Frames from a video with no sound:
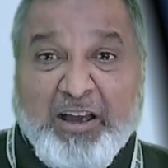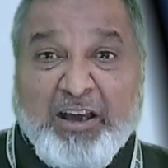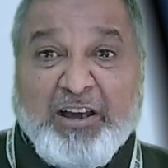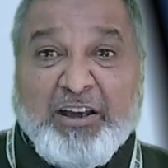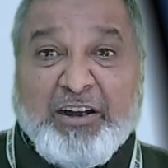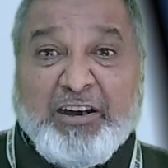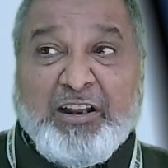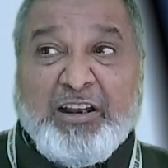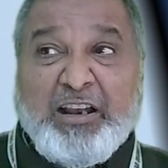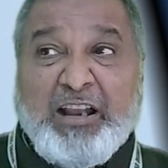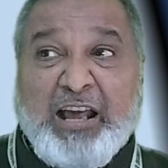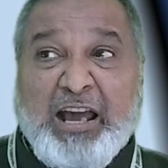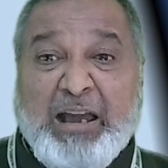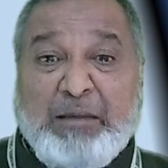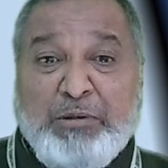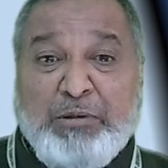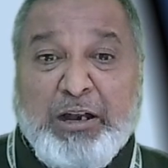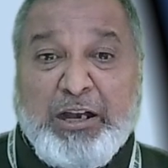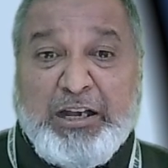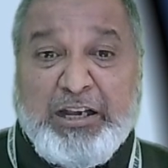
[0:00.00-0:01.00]

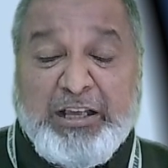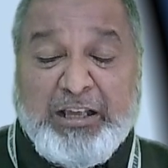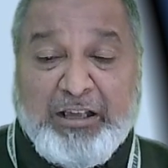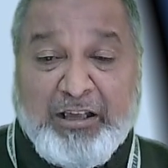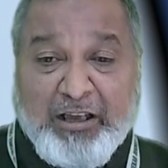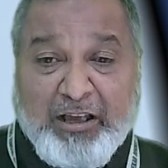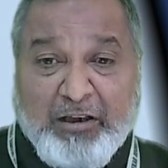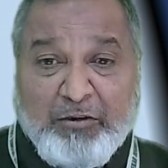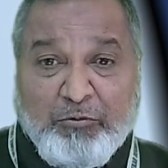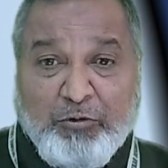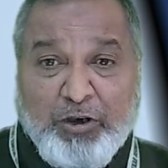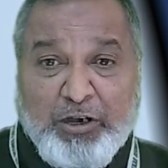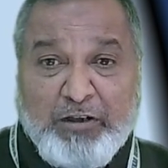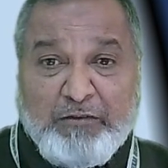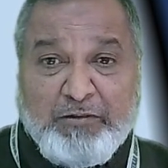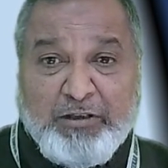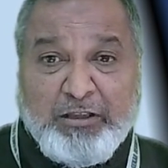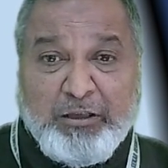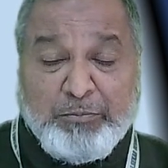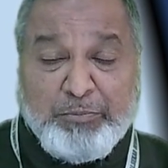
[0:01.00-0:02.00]
reliability,
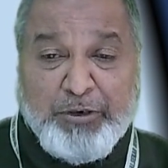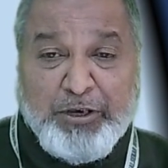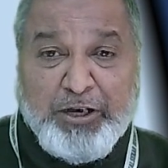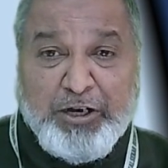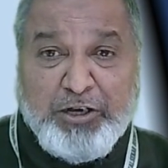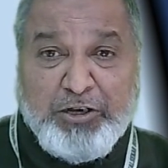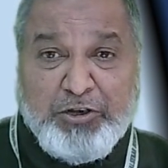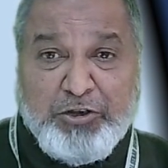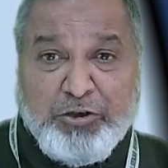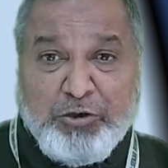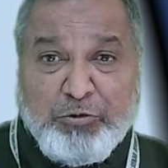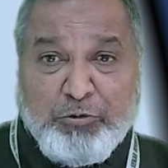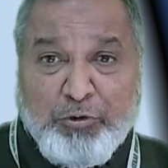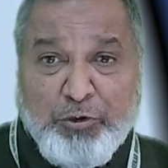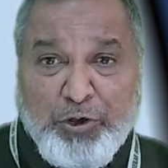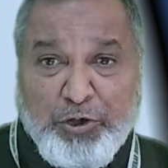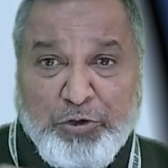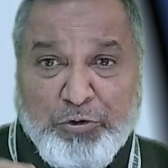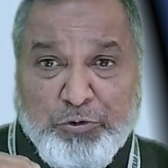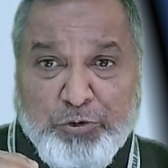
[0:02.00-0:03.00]
whatever the product you are
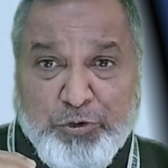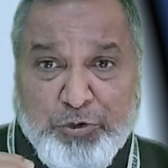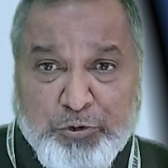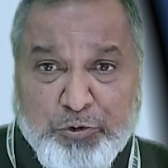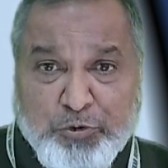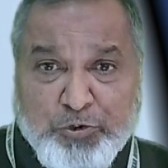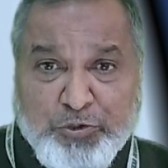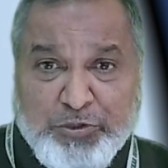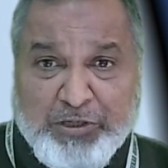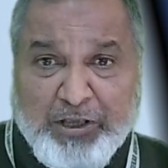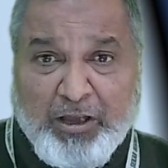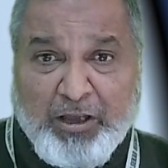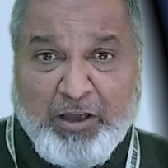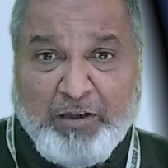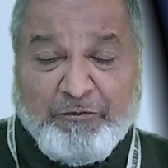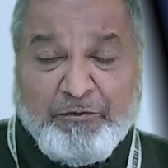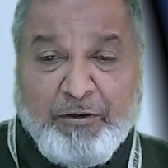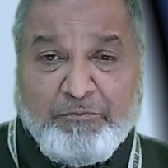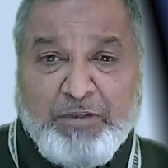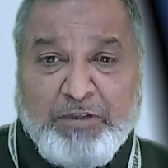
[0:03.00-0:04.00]
going to use
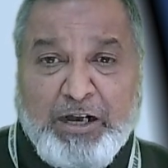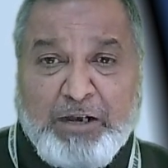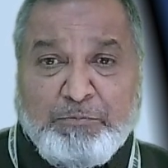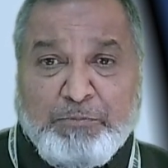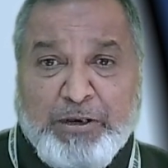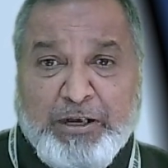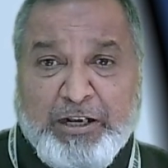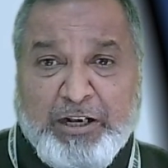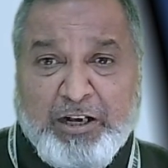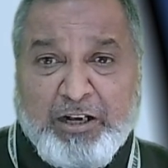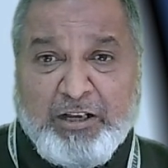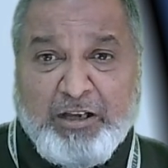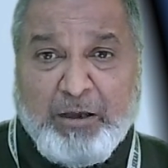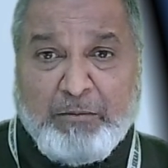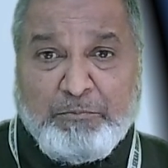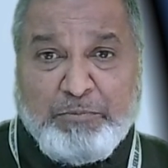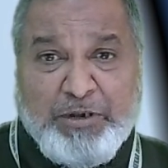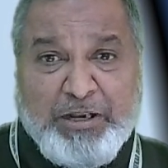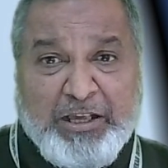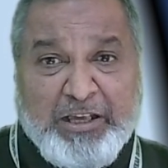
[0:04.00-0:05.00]
from that particular
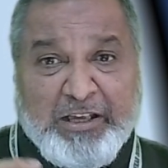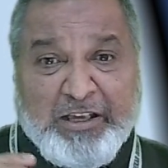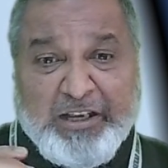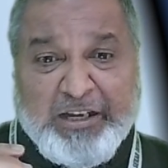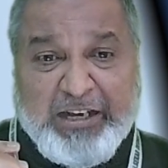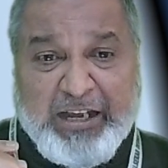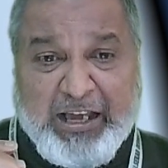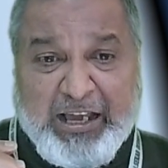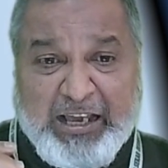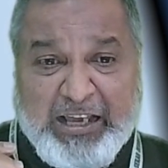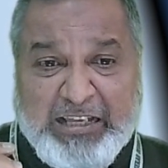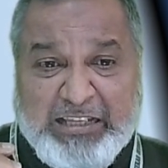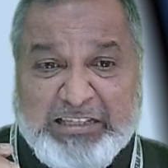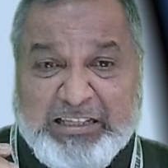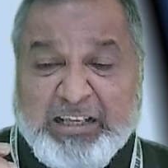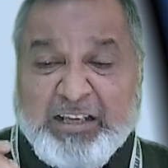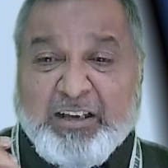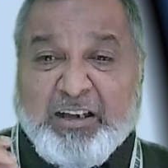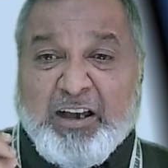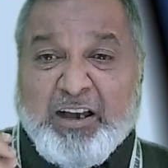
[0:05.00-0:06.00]
company, it has
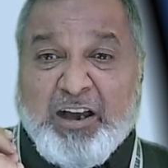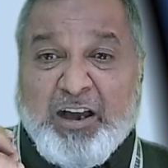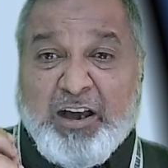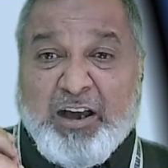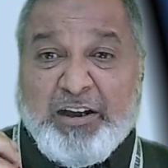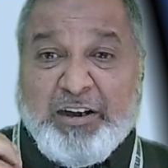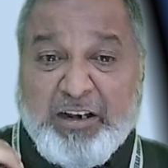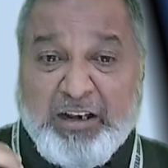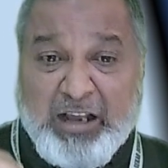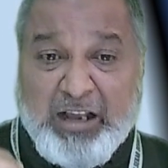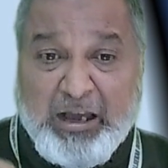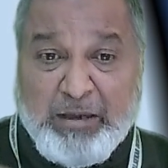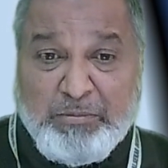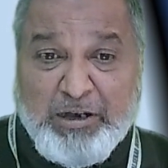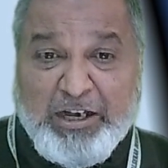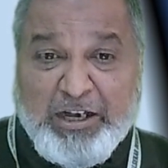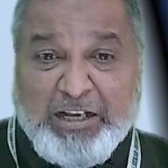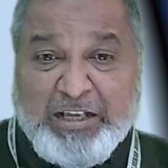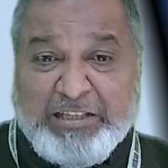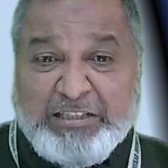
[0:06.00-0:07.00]

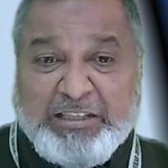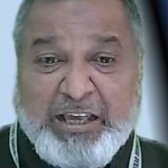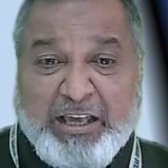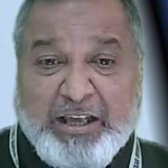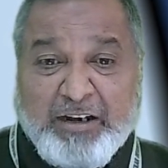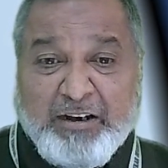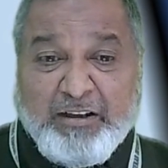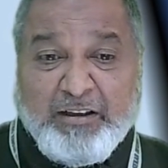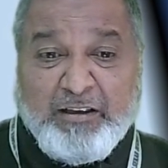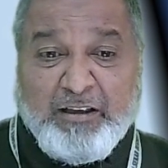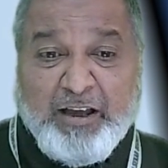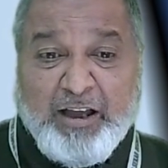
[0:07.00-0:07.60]
reliability is there,